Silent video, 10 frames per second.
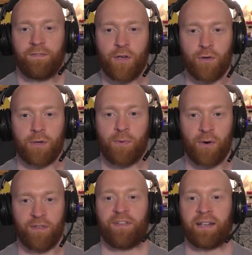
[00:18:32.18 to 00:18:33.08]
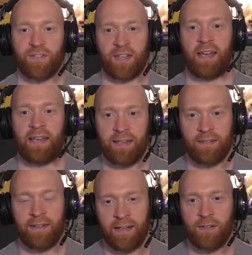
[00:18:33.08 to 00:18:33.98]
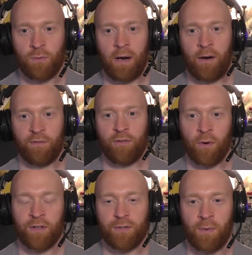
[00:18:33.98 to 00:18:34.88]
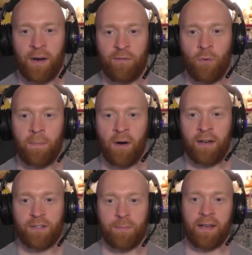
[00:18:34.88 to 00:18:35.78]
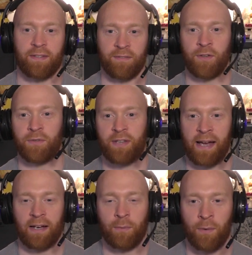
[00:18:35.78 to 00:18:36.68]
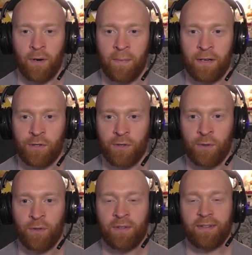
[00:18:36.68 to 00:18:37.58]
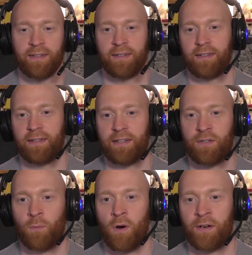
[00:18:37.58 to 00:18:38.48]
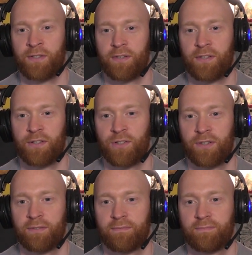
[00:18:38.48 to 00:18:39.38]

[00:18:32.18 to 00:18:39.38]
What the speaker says: Future-proofing's key, isn't it, as well, for us? Whenever we buy expensive new tech, we want to make sure it's a wise decision.